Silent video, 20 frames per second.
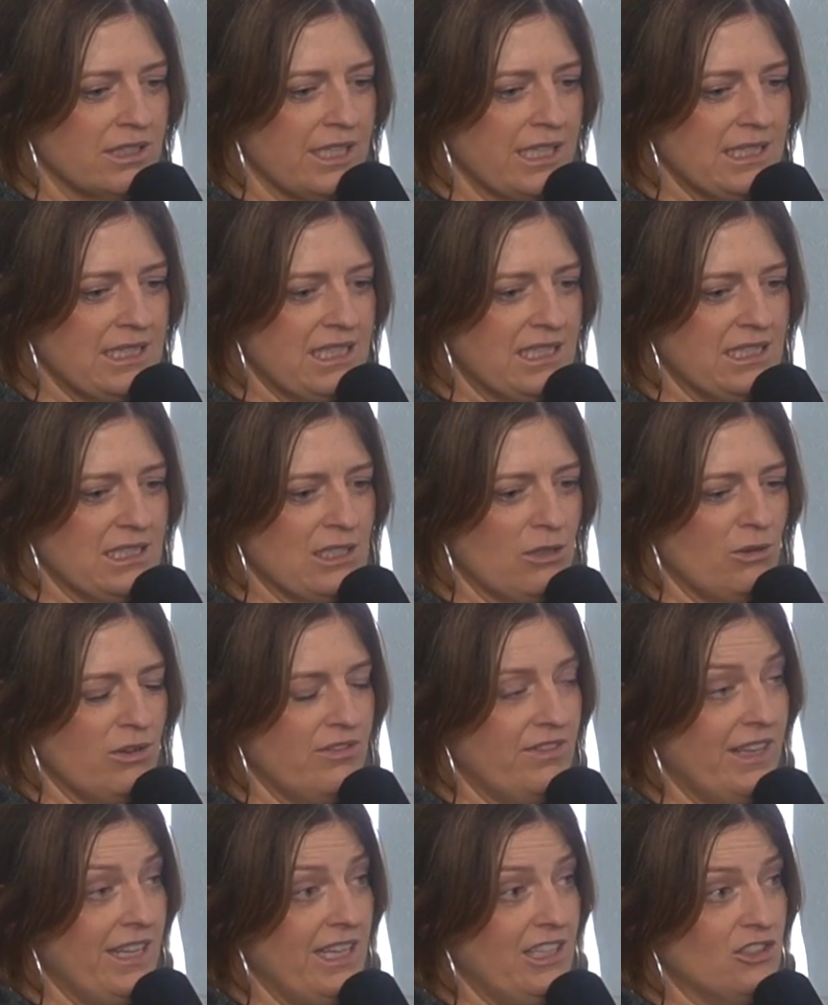as a result
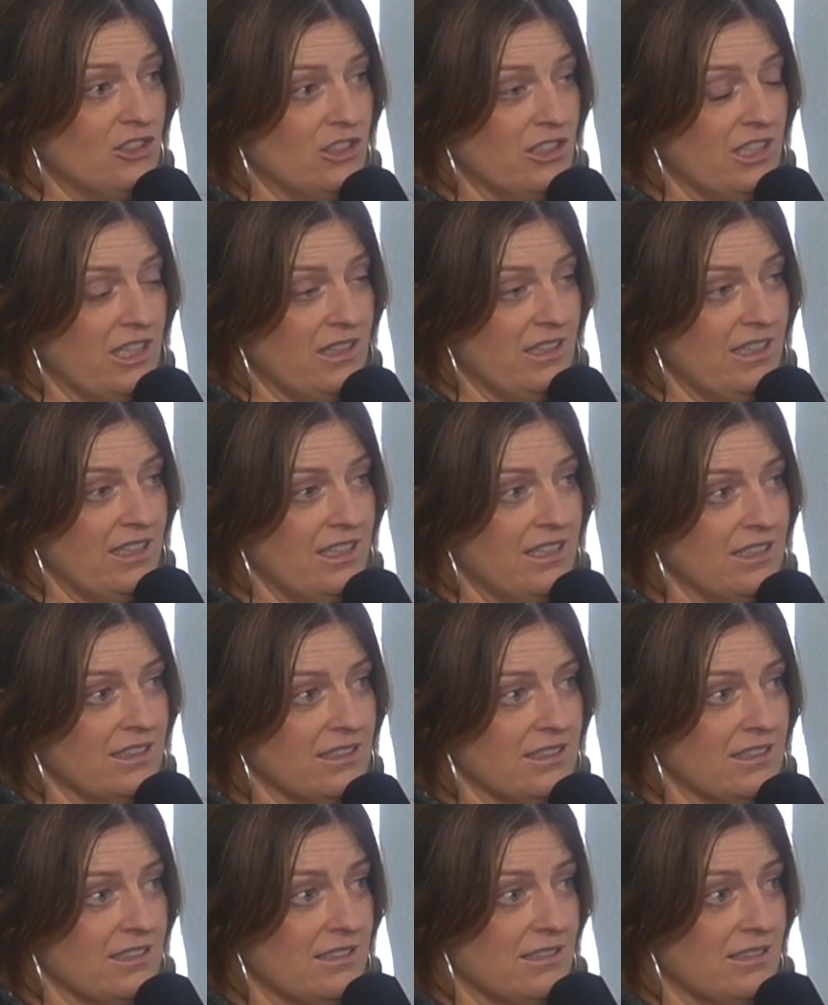of age or neglect.